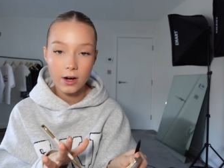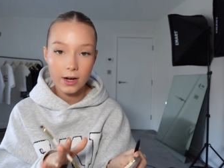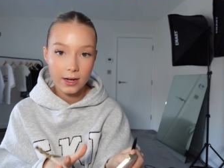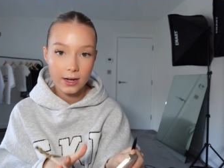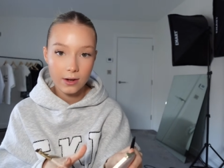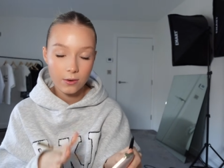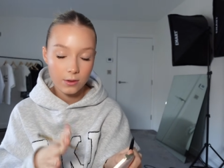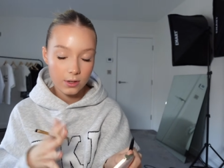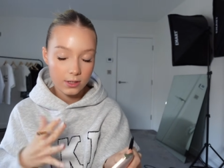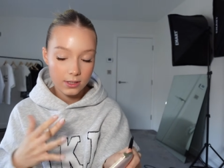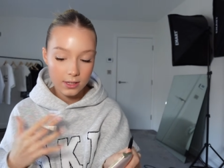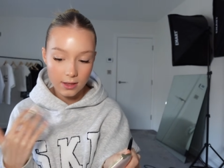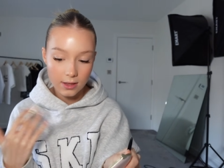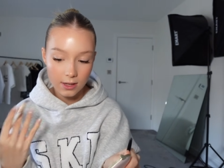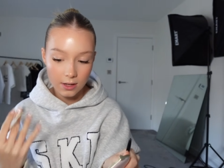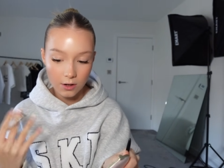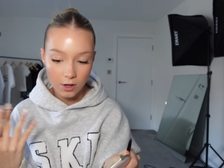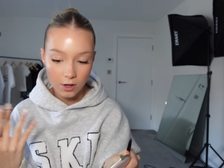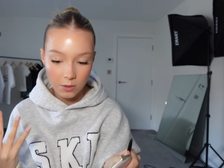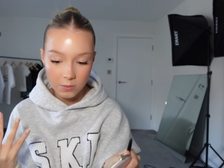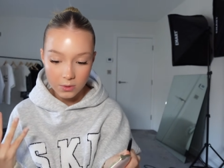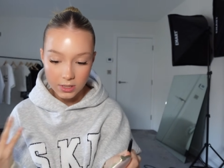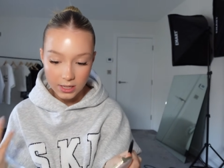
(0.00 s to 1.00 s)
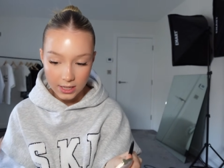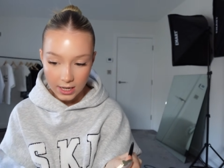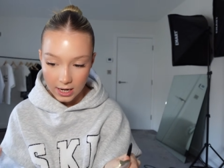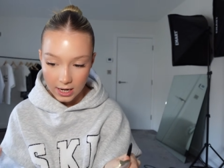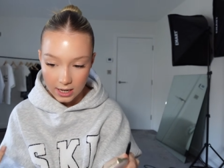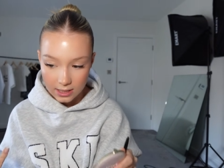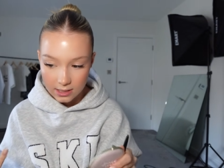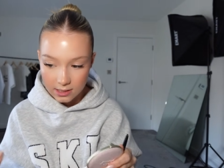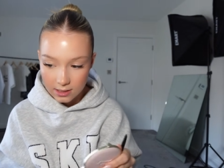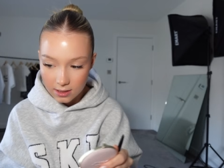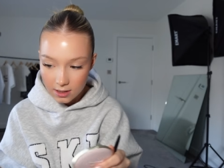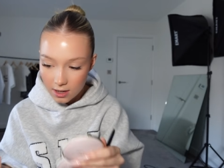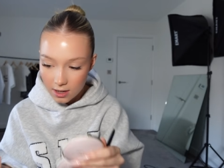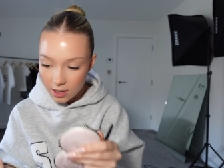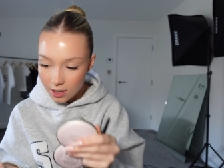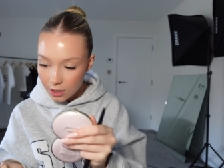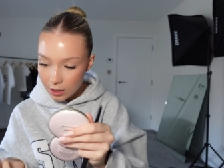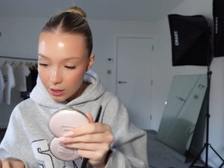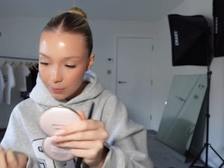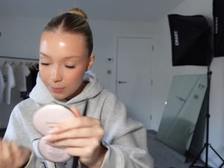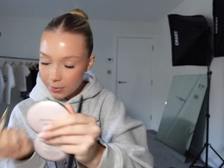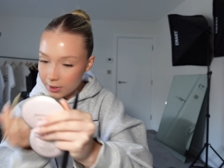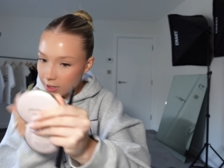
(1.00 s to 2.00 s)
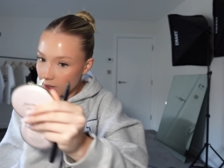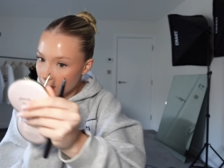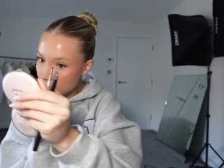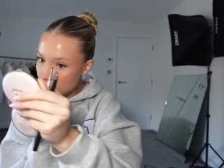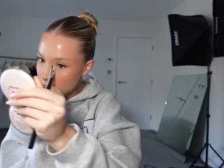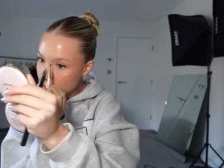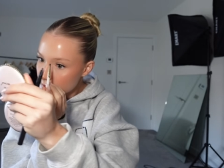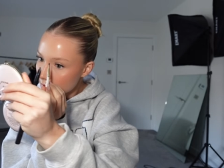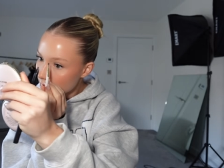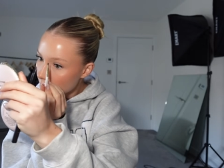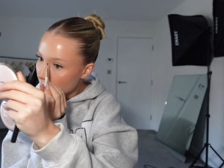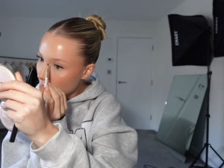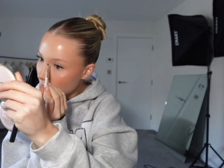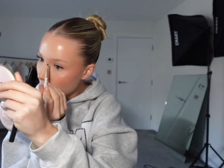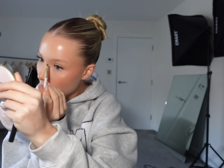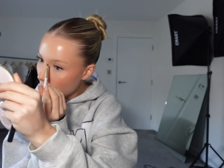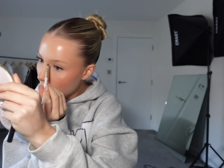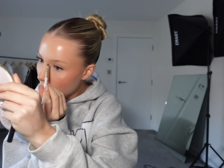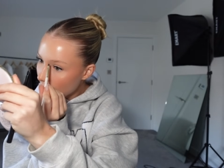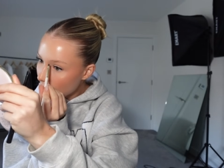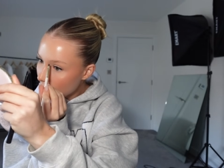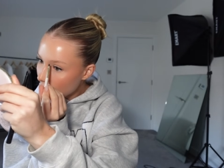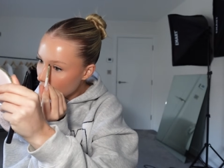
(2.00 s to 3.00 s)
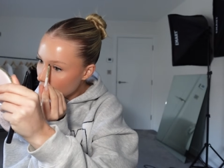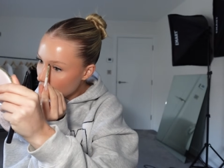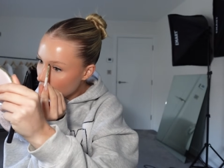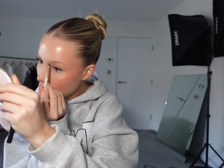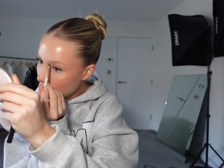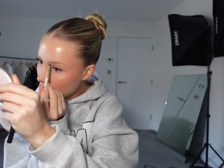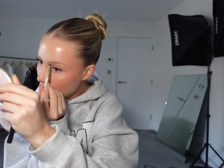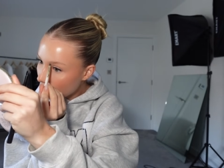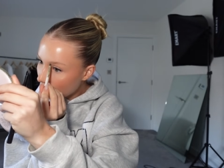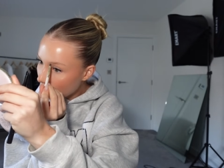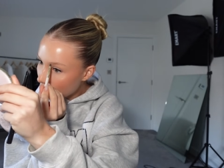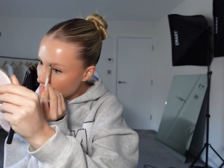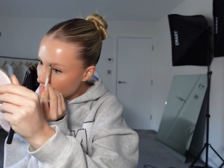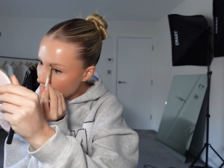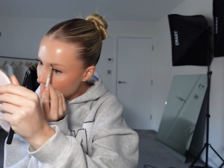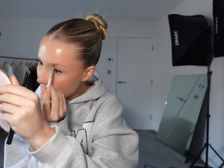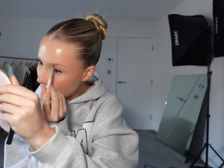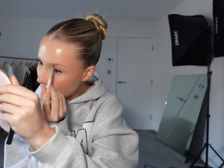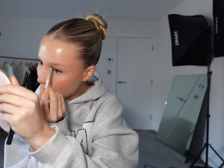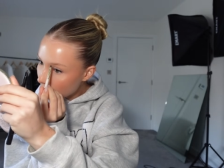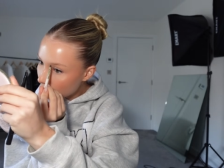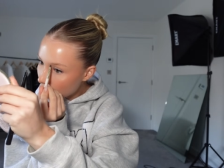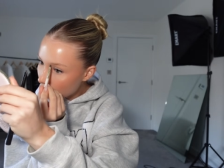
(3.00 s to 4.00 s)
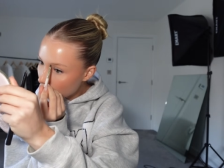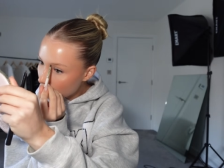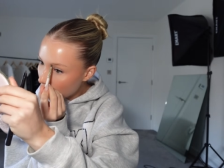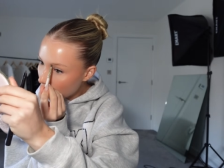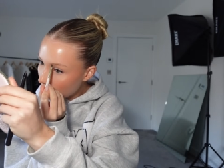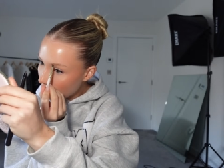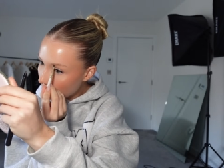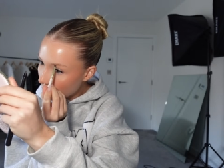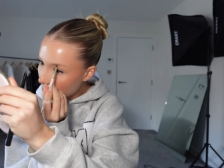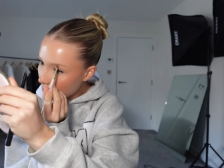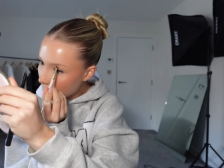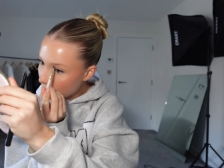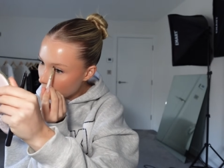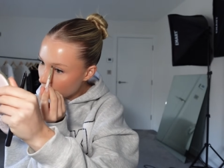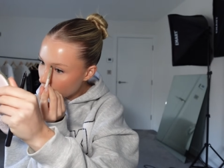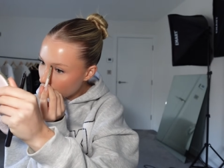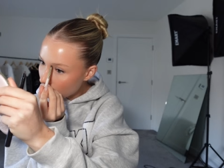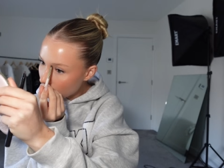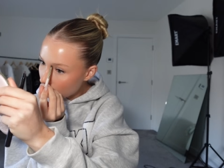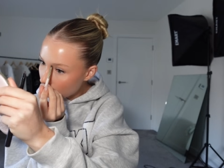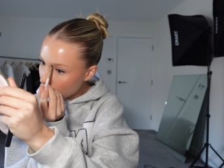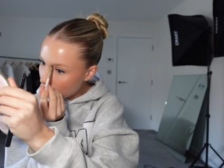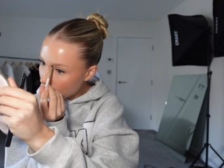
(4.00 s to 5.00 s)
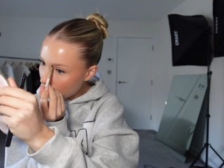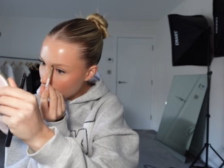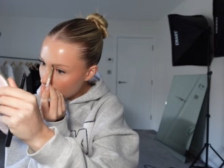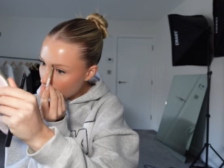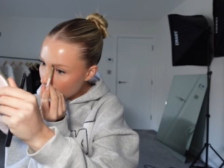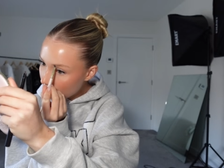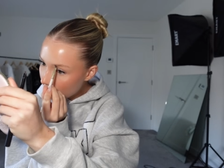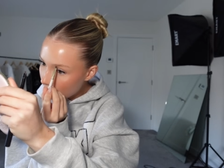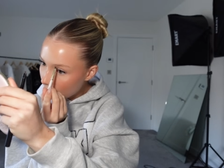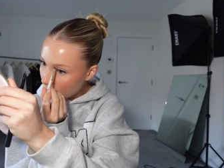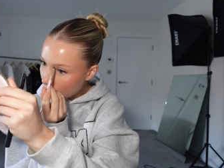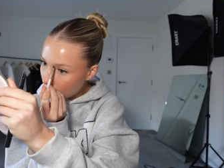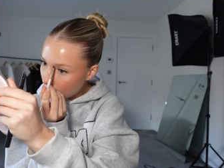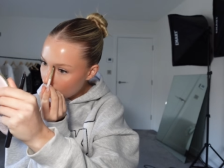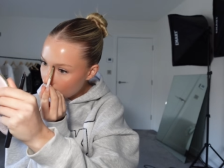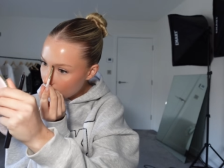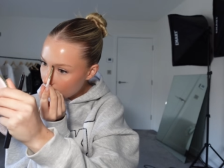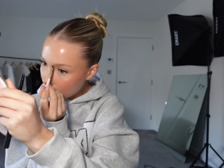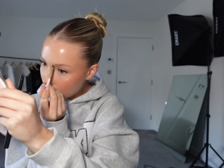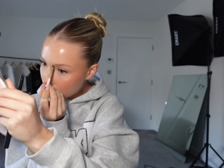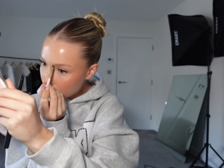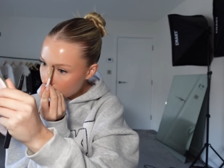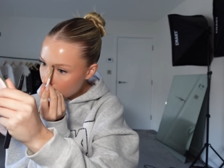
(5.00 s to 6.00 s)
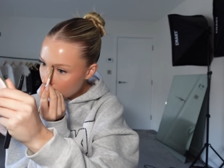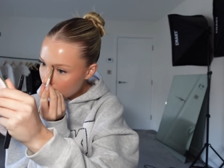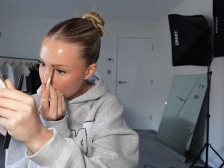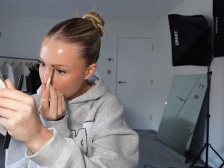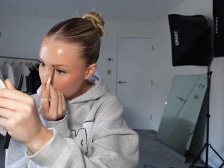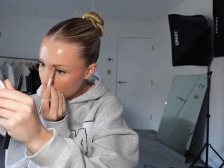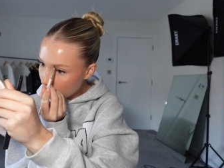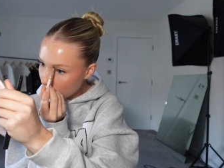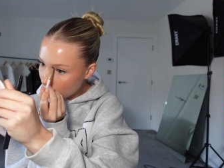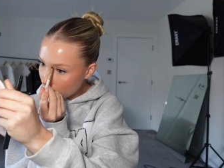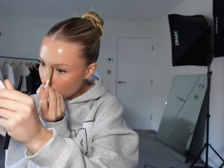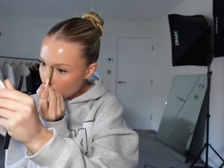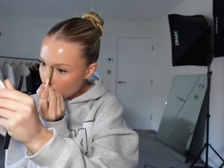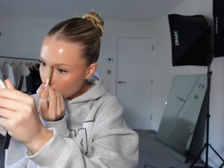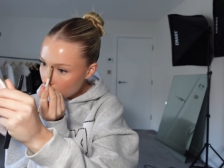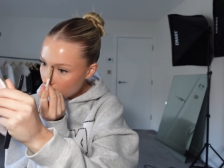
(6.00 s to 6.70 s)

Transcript: I honestly think nobody cares because I had this idea that people would be really mean and like, I guess people